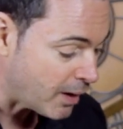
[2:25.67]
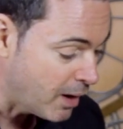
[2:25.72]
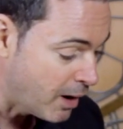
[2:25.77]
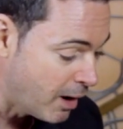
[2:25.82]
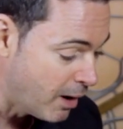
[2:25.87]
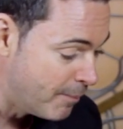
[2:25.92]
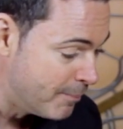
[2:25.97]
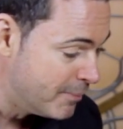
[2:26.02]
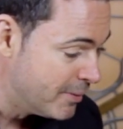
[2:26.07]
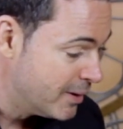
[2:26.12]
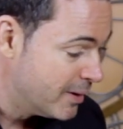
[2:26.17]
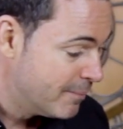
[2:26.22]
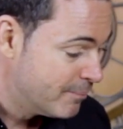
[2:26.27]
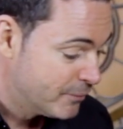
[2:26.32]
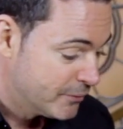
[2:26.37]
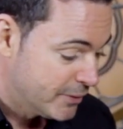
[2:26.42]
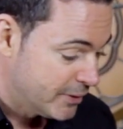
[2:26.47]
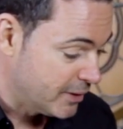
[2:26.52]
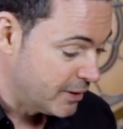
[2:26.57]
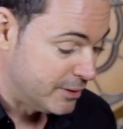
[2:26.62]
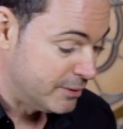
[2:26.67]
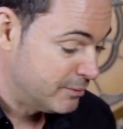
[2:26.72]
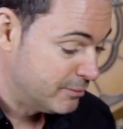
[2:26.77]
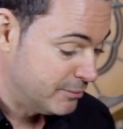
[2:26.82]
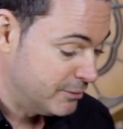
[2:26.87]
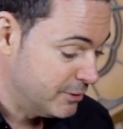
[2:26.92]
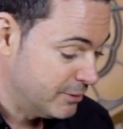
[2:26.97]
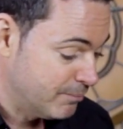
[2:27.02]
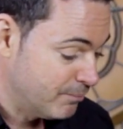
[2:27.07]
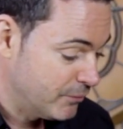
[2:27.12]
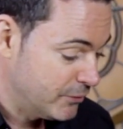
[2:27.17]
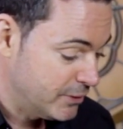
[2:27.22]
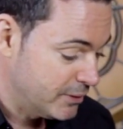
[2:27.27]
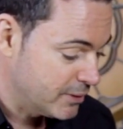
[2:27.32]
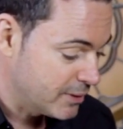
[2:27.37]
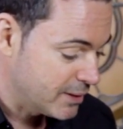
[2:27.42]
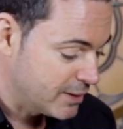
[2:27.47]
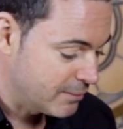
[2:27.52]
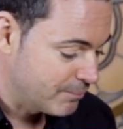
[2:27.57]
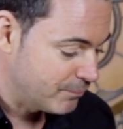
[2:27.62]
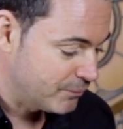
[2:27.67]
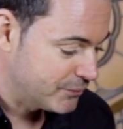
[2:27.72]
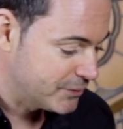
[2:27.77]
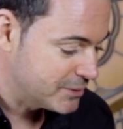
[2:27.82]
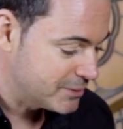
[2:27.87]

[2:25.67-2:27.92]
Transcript: Um, and it,